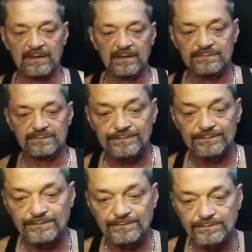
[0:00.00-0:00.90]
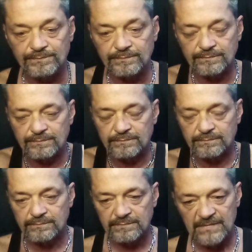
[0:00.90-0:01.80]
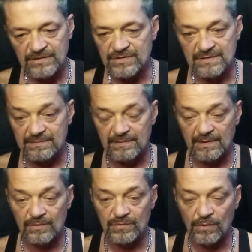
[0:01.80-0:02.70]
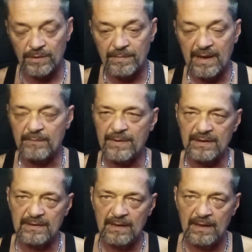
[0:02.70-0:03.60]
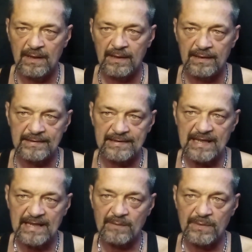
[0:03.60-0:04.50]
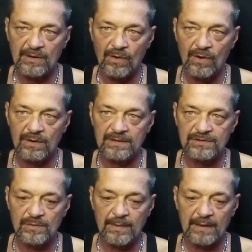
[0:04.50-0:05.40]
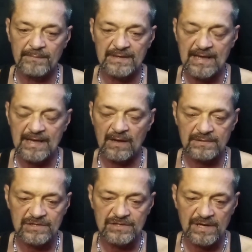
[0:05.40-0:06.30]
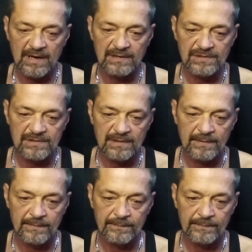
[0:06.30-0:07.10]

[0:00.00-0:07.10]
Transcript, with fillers: Um, it's just, it was really bad, but it didn't take me long until my mentality changed